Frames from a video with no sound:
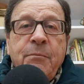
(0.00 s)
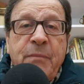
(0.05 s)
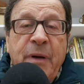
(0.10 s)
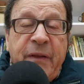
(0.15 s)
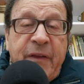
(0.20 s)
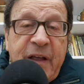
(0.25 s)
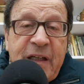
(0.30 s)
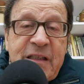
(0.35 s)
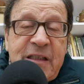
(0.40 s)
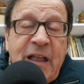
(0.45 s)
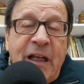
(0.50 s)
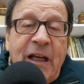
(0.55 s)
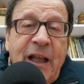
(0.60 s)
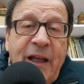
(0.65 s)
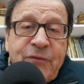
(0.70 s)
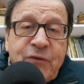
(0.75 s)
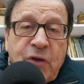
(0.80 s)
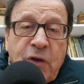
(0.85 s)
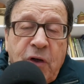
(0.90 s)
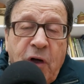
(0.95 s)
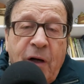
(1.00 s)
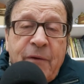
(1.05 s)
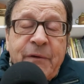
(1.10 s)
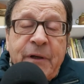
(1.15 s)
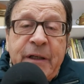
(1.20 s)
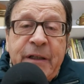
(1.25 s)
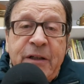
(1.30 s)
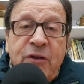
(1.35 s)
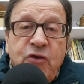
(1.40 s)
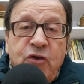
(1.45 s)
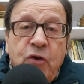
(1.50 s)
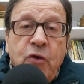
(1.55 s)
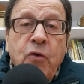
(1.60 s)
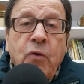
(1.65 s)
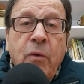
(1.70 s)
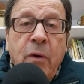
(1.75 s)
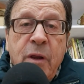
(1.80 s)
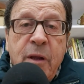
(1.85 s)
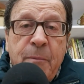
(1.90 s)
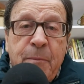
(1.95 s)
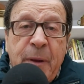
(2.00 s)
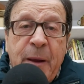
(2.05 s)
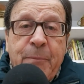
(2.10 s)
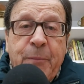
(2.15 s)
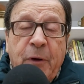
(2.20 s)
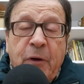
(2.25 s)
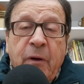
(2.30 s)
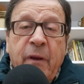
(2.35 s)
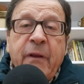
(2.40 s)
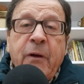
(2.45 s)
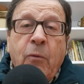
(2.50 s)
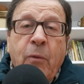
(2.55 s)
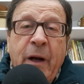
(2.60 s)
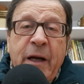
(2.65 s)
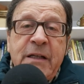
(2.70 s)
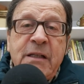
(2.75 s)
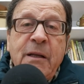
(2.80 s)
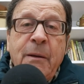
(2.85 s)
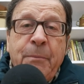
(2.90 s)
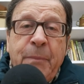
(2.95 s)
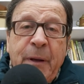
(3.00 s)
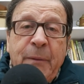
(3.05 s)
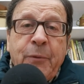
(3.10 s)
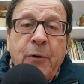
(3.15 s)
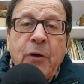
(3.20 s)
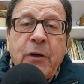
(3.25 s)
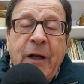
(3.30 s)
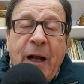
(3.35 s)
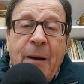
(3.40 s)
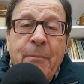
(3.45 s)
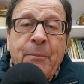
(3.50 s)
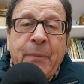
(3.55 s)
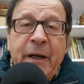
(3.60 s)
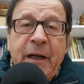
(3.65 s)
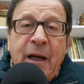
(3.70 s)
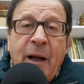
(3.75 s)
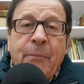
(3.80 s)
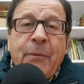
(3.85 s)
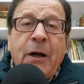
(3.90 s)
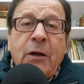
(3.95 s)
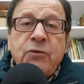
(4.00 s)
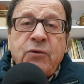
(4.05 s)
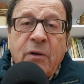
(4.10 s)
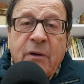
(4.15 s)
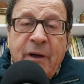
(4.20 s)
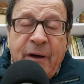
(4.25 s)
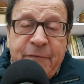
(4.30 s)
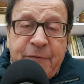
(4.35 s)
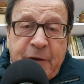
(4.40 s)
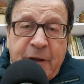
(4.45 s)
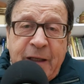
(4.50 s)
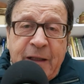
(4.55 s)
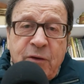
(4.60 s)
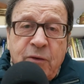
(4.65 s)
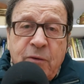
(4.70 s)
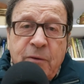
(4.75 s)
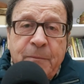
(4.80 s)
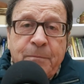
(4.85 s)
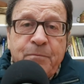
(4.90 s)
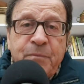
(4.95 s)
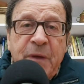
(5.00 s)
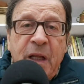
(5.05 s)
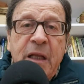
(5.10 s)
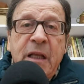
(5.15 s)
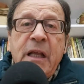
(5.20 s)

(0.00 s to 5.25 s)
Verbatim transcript: But they still have to govern in tune with the people, otherwise the people can bring about a referendum.